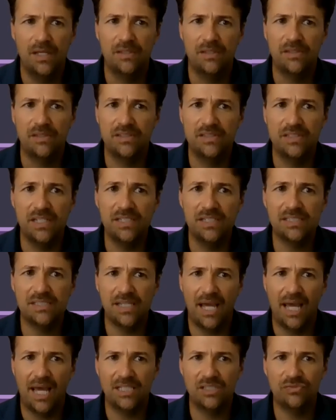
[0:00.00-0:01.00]
The D
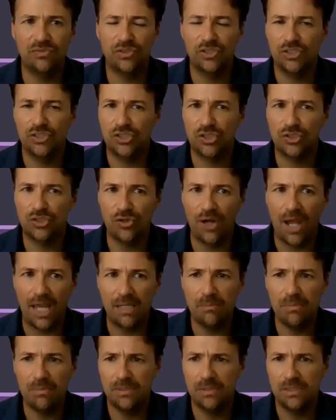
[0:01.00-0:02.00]
stands for
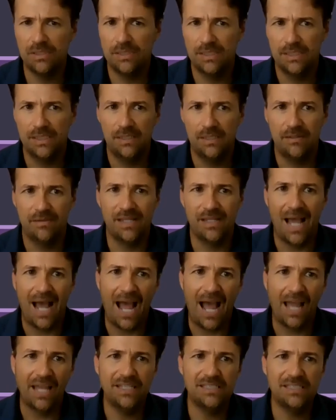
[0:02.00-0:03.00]
describe, the
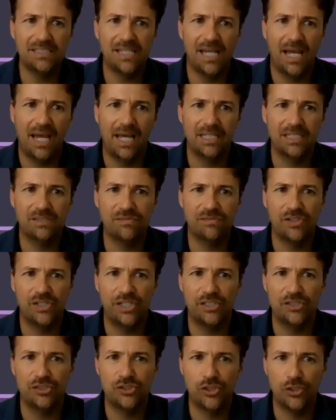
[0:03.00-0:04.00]
I stands for
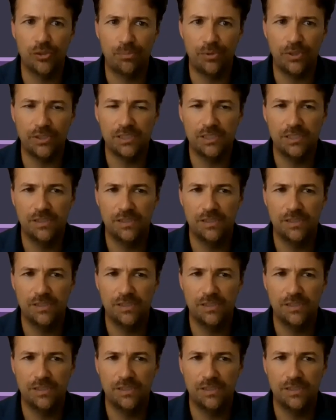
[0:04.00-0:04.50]
interpret,